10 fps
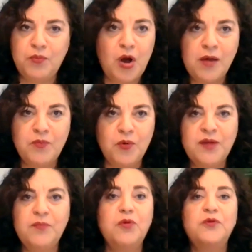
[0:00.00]

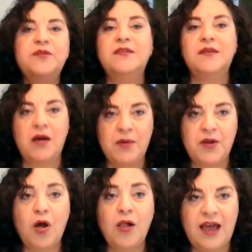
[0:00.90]
onboarding process
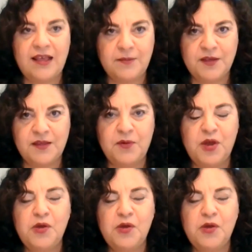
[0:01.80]
about all aspects